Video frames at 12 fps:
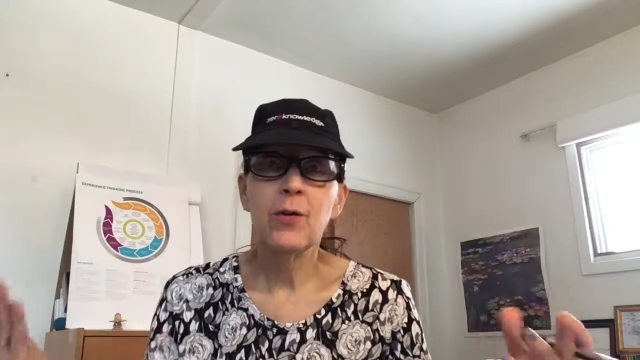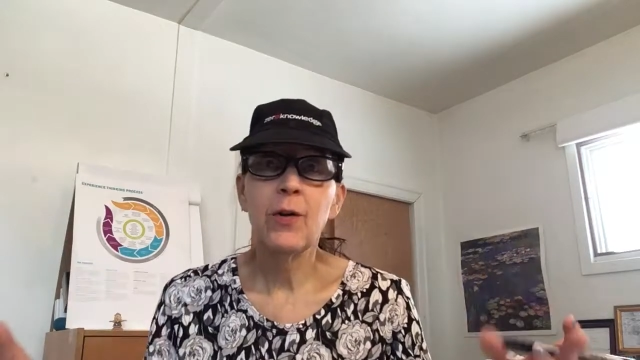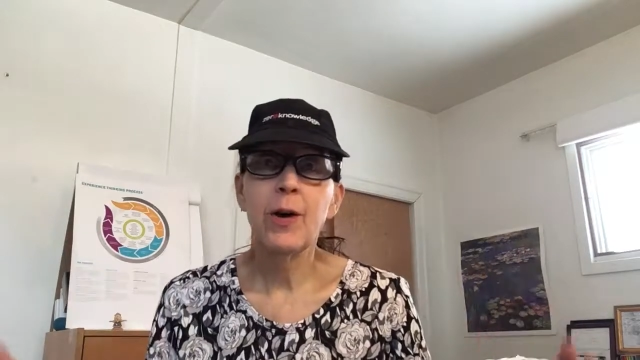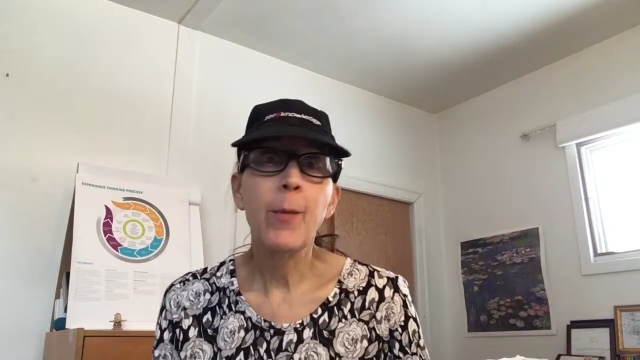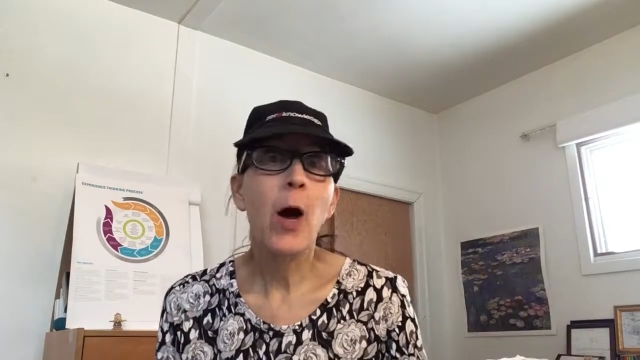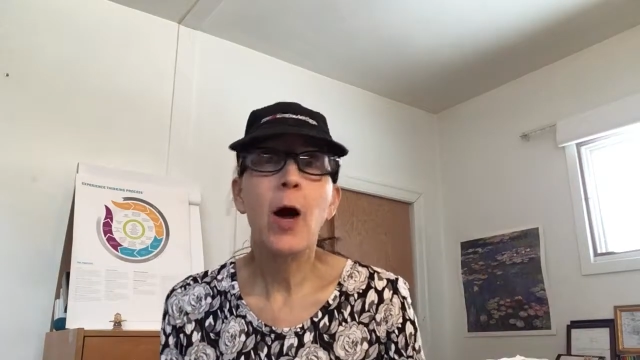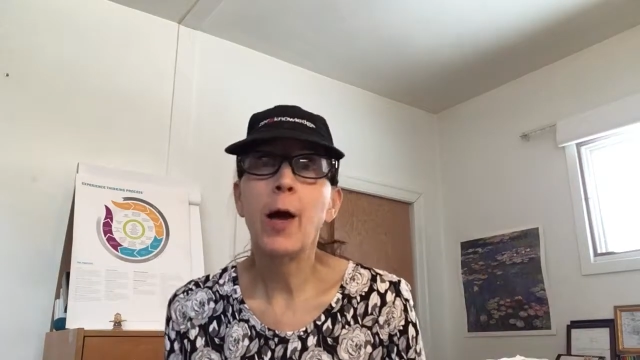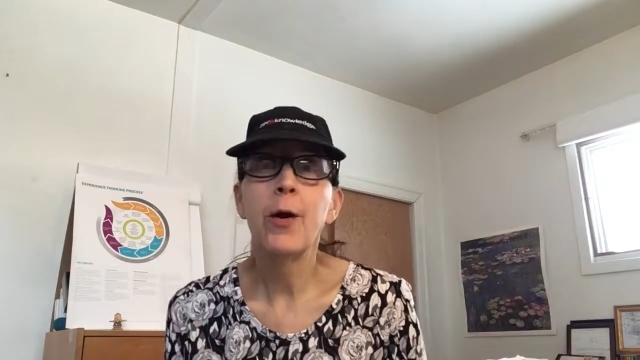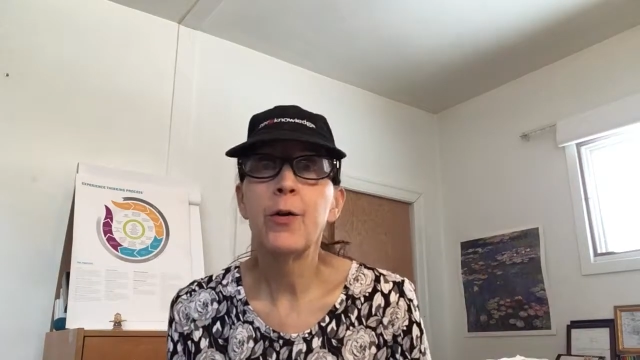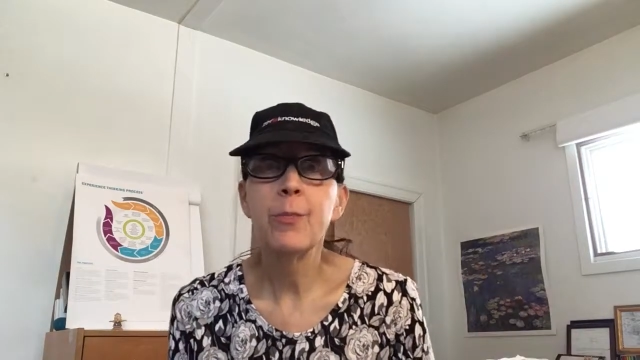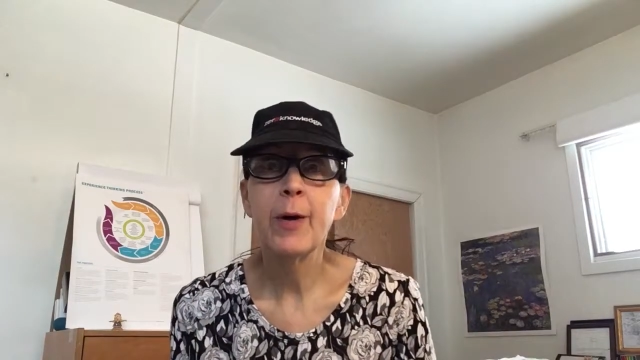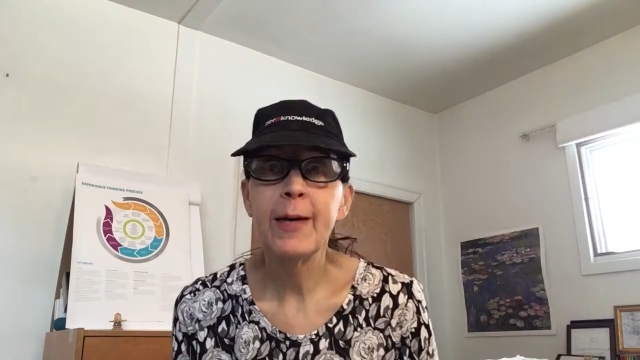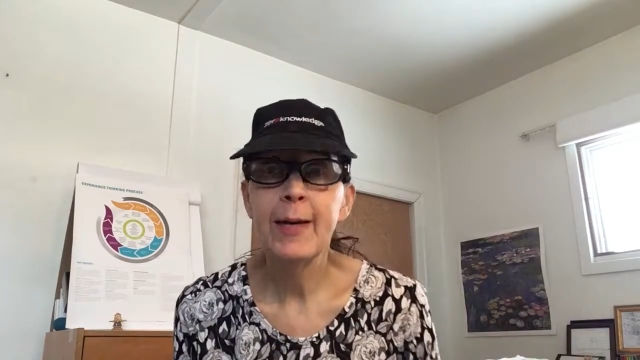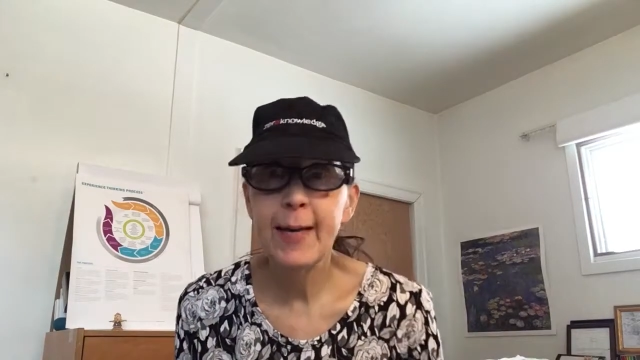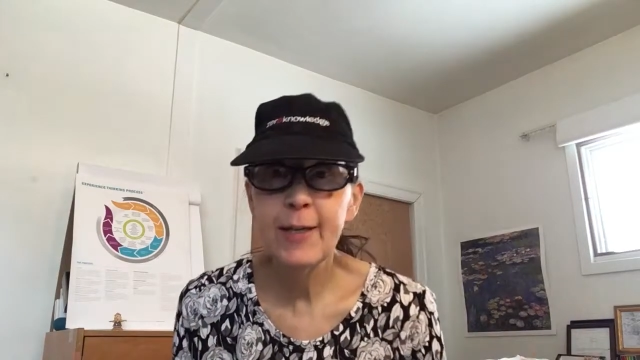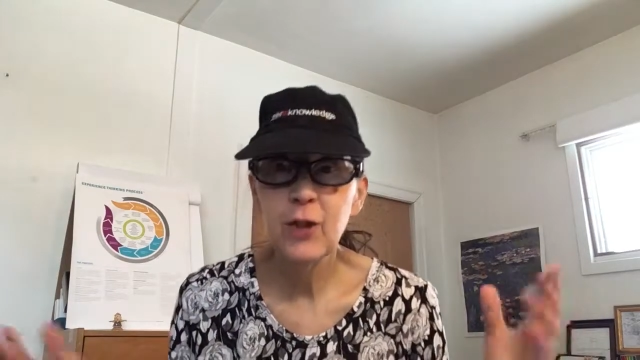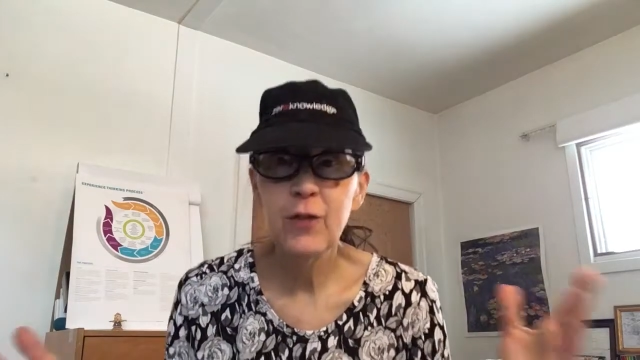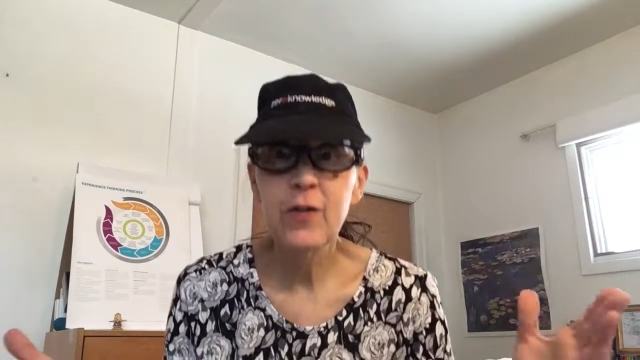I'm hired by an
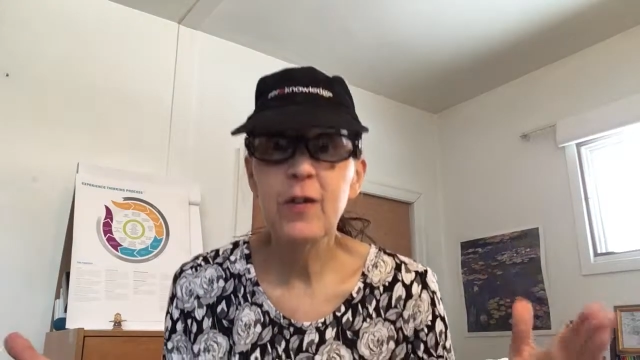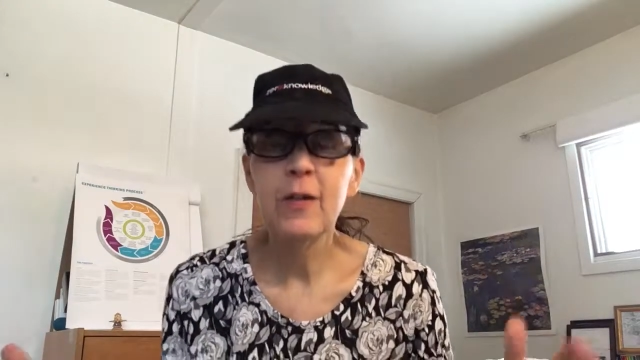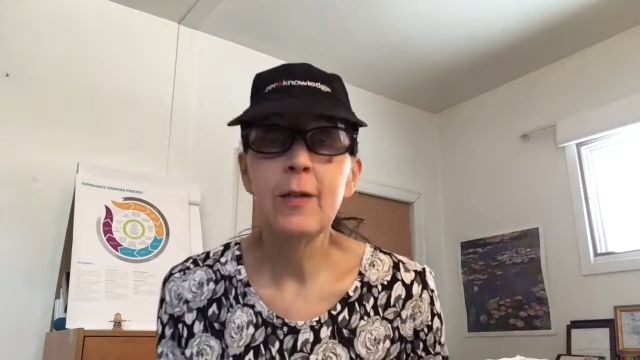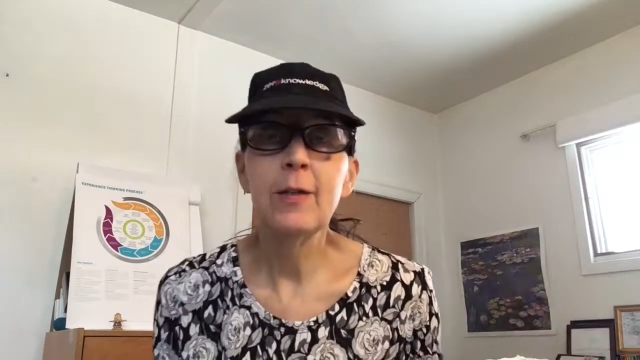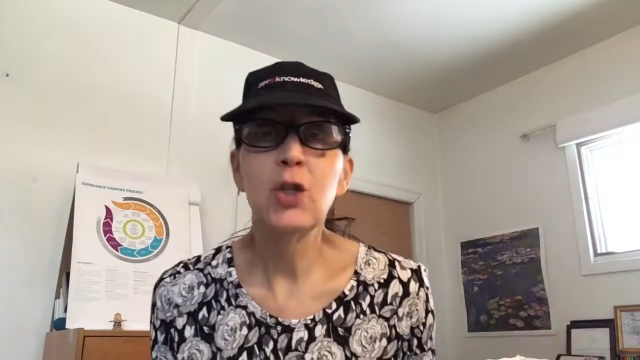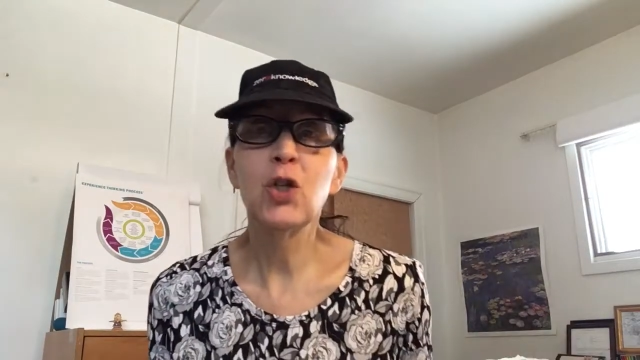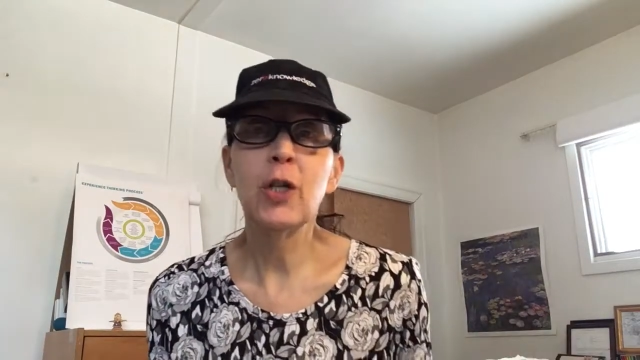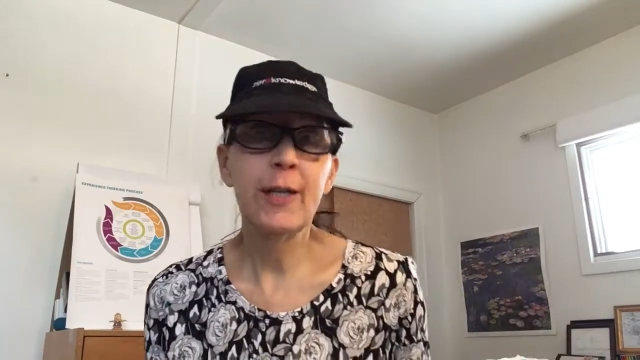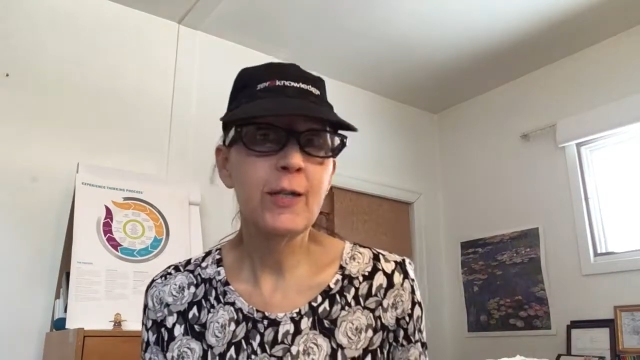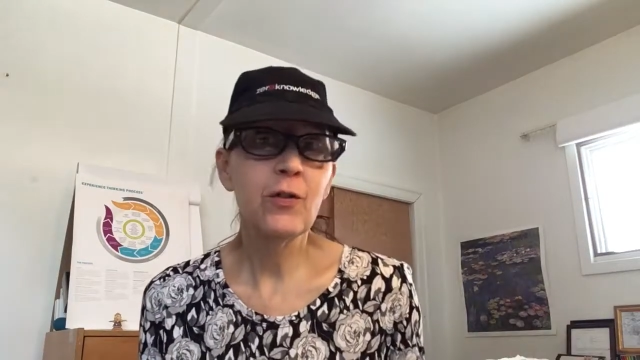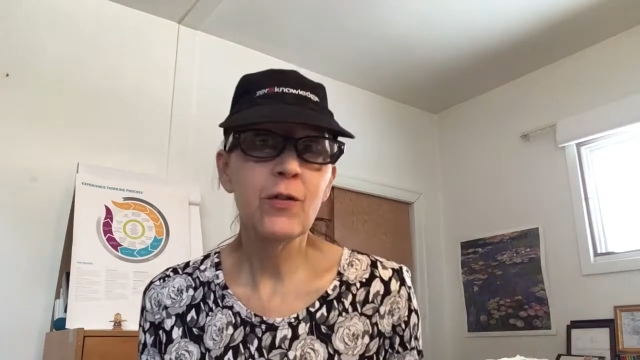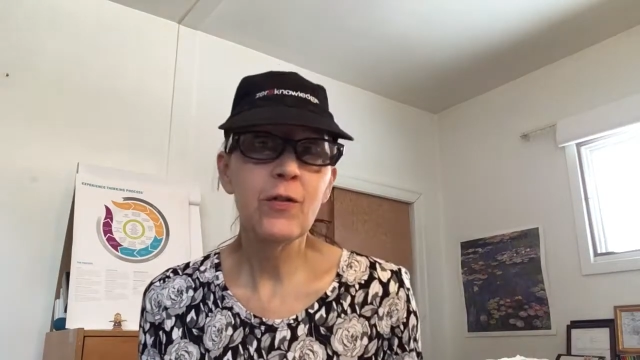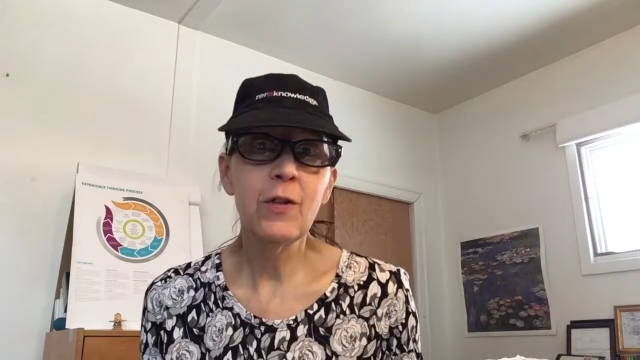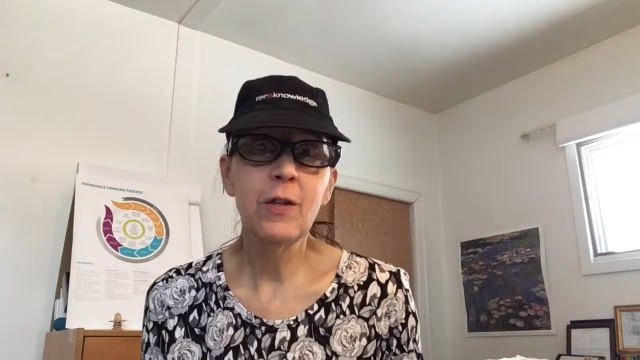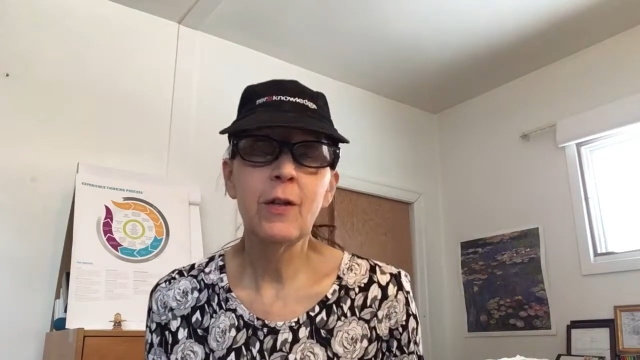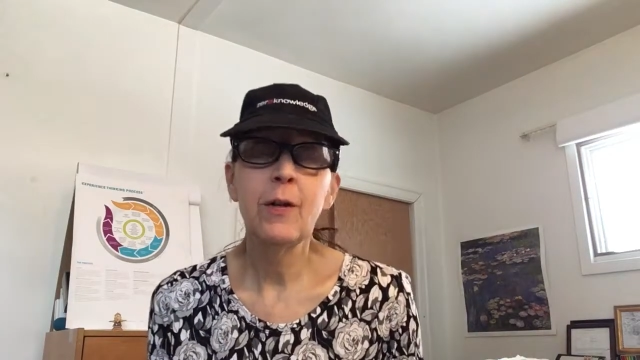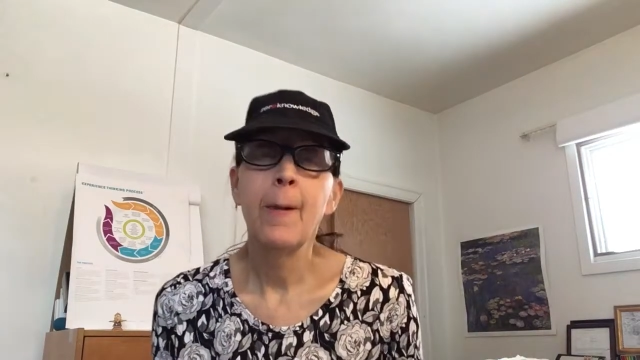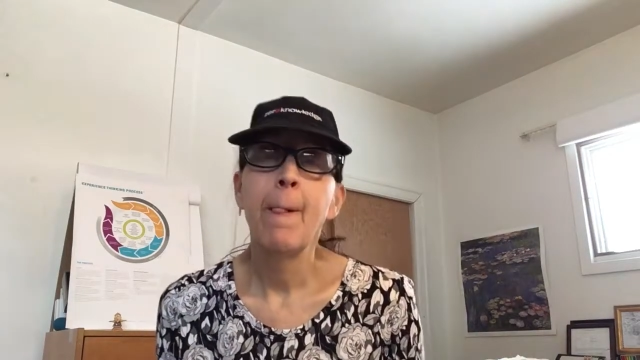agency, a digital agency,